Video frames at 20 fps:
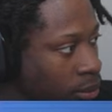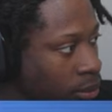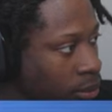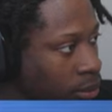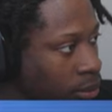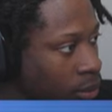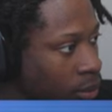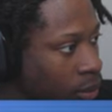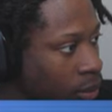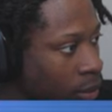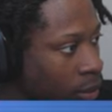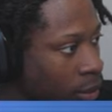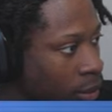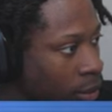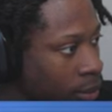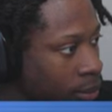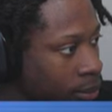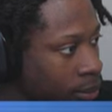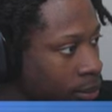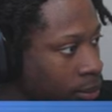
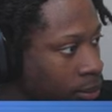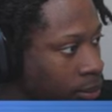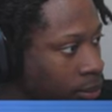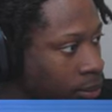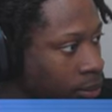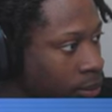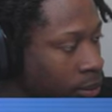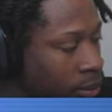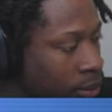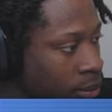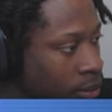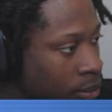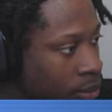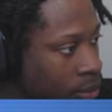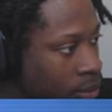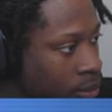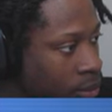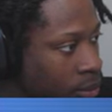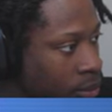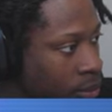
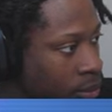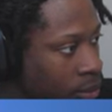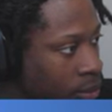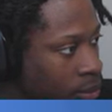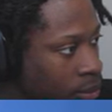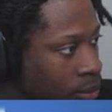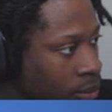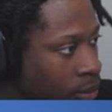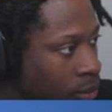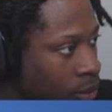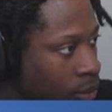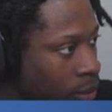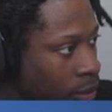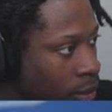The person shown says nothing.